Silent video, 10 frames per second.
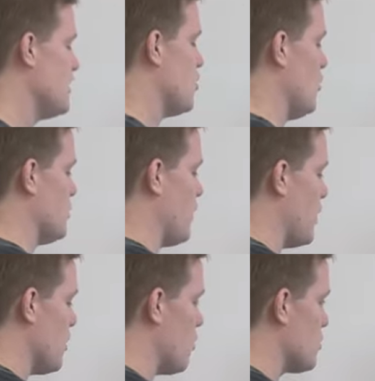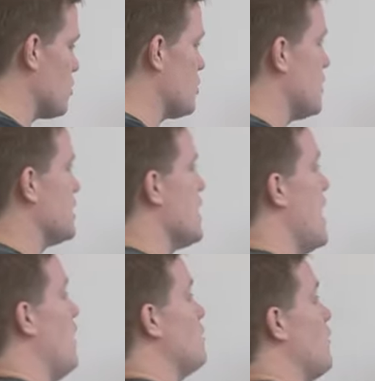and so there's very low search things,
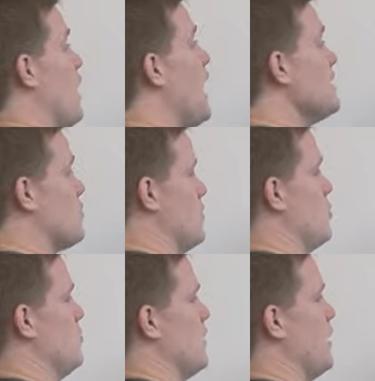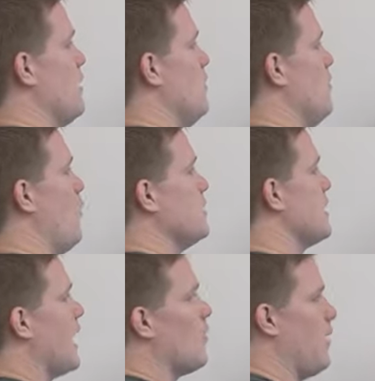and there's very high search terms like
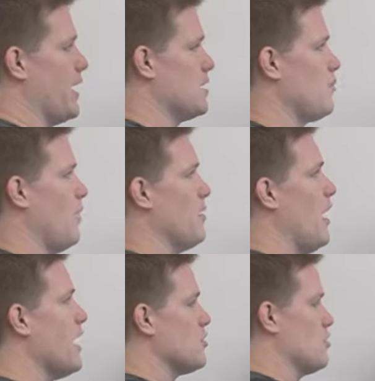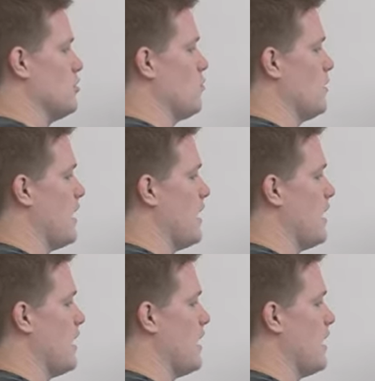Boise chiropractic is probably a higher search one.